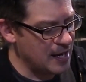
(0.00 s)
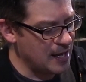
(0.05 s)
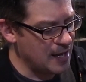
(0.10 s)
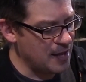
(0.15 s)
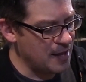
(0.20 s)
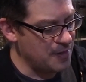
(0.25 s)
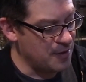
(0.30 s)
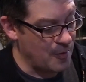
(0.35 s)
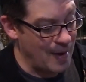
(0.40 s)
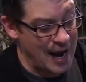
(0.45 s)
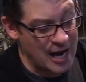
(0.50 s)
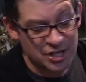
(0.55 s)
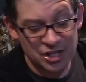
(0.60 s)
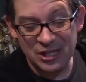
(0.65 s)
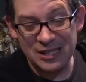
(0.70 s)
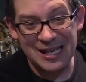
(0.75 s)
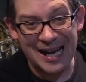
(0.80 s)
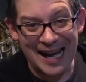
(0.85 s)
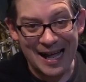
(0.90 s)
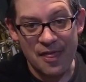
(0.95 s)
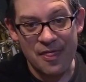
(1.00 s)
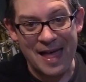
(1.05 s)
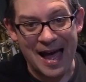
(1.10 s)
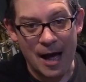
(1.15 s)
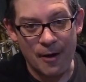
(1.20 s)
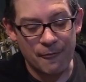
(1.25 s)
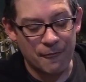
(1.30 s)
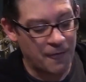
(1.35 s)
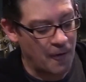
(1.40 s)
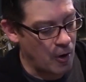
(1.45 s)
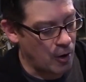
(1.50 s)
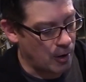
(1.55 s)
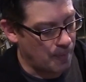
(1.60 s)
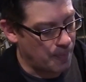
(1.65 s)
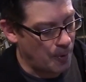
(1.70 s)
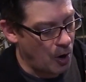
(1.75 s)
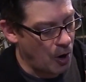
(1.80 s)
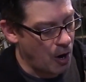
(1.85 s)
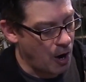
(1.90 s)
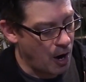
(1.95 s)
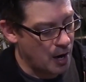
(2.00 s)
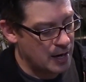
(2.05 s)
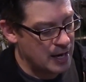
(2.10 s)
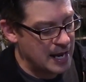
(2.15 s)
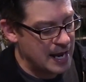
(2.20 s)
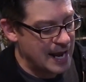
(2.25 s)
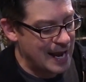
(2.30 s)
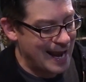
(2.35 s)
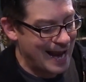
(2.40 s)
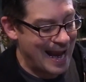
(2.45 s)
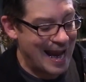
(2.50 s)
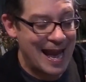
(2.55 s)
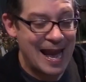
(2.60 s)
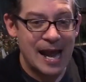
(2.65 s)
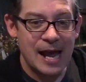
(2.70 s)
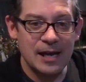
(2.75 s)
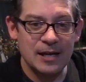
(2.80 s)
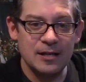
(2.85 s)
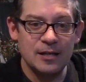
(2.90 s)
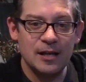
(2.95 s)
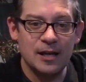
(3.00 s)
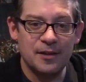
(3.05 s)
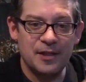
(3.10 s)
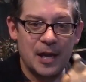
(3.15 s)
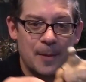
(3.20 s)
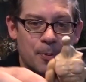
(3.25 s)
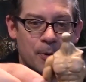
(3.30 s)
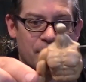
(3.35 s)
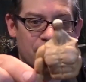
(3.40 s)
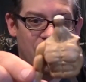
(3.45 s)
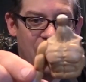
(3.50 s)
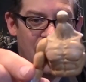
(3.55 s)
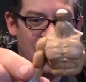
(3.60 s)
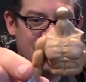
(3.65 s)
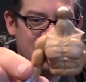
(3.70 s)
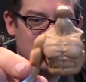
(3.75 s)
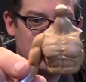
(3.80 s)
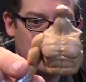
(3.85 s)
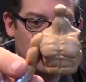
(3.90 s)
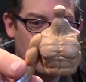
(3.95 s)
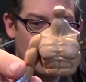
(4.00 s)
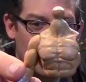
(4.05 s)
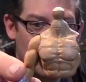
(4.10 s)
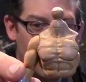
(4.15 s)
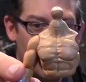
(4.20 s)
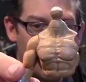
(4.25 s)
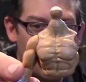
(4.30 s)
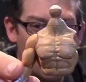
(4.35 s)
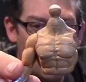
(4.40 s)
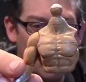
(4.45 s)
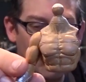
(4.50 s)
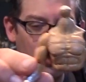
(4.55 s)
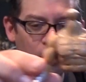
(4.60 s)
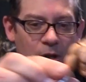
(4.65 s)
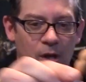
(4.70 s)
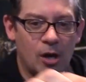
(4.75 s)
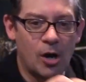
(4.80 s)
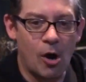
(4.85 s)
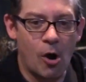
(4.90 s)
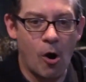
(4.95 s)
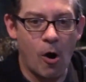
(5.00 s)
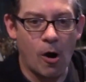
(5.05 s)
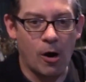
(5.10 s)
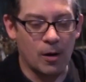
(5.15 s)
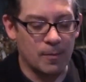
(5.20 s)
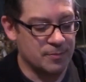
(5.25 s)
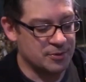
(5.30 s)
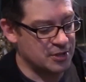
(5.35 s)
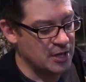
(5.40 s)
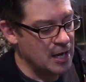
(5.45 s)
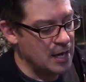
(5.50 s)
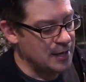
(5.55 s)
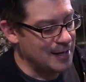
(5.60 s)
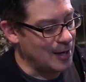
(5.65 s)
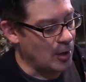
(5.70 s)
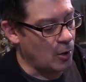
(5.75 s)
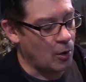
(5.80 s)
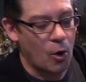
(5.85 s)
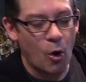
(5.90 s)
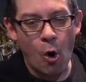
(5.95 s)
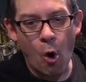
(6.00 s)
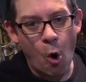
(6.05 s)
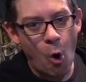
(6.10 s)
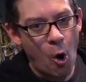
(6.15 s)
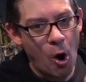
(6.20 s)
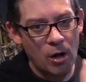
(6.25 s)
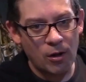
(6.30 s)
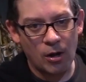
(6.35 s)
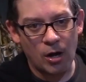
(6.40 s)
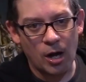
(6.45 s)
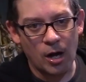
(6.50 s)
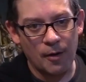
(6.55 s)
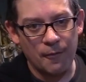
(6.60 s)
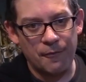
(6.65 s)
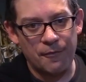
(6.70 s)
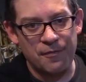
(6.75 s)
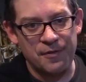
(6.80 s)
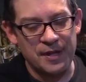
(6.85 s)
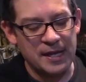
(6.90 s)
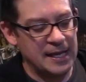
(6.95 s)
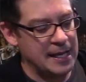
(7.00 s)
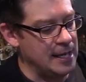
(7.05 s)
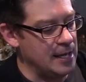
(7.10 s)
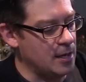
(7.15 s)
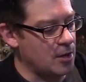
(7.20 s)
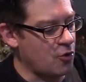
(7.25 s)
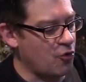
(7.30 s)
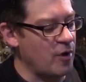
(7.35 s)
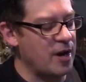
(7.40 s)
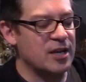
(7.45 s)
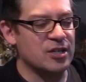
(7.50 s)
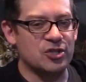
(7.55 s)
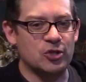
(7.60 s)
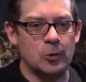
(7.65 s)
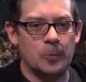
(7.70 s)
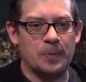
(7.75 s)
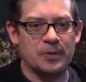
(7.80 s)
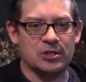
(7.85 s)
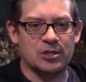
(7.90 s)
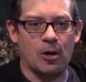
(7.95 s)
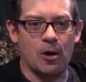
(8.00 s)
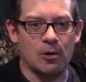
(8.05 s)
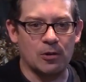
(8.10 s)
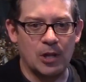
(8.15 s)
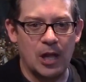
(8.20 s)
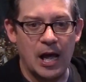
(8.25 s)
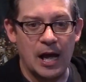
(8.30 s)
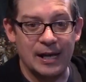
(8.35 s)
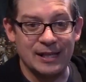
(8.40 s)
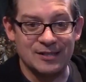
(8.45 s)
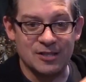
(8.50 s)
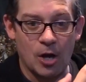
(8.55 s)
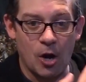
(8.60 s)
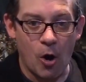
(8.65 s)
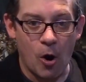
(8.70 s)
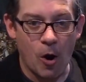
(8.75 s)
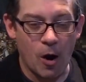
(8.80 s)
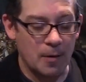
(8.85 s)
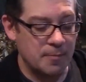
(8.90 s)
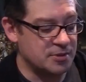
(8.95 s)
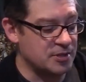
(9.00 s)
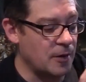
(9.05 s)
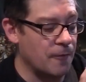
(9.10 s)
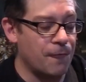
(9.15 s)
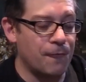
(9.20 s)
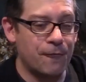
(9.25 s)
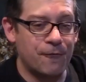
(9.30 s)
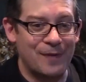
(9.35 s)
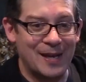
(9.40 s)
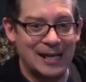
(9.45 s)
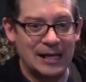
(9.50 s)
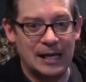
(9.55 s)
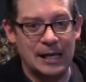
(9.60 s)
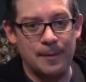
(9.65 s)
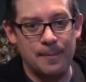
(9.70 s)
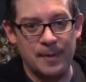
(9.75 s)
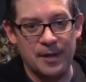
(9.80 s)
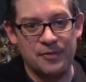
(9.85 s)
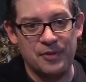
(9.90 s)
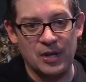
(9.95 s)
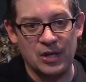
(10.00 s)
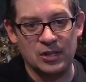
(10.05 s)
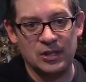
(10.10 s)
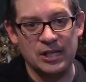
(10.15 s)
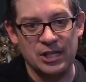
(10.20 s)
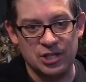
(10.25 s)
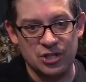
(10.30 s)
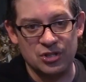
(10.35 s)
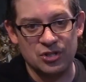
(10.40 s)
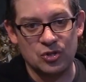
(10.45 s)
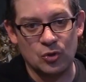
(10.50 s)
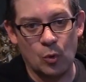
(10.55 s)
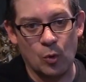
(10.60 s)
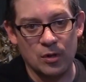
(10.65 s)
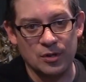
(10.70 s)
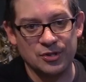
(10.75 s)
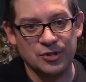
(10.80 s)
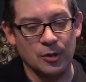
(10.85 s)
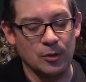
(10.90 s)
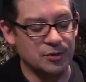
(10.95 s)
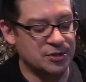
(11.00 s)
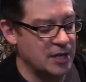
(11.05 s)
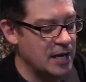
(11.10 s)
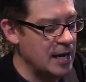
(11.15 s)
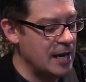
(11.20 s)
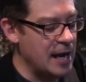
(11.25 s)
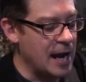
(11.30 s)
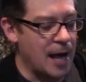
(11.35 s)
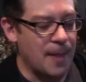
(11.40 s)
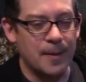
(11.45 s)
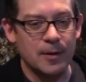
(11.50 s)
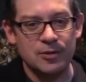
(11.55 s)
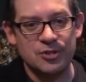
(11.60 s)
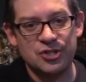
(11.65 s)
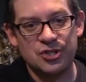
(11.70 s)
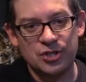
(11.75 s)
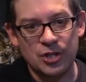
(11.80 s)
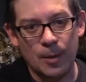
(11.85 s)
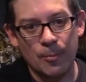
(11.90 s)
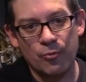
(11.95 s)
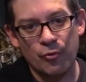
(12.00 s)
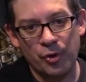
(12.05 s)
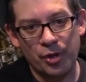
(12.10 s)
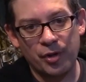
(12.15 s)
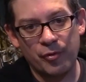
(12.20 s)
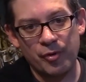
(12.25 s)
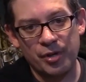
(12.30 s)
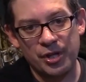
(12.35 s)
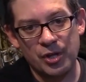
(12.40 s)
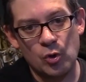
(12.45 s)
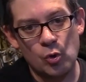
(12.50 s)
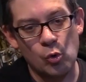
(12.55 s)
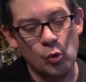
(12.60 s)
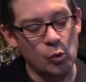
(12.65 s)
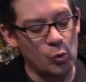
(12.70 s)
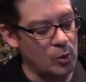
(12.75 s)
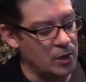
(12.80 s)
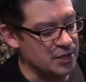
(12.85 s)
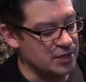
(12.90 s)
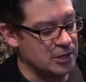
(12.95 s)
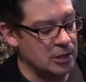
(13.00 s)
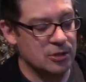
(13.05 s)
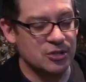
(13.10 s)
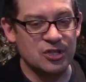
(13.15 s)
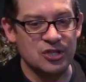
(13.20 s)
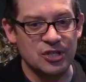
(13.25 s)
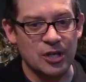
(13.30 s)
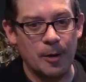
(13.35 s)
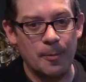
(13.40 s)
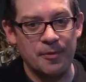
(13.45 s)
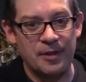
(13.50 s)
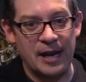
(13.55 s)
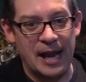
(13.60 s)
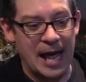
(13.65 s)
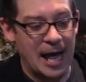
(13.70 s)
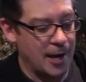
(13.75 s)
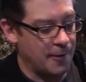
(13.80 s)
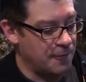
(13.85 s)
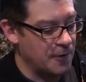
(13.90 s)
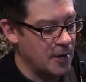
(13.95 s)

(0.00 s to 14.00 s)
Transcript: they're actually not that far apart, and they provide some cool arms. Now, all of the Create a Superstar line's arms fit in Mythic Legion's torsos. And there's some really, really cool ones. There's some that have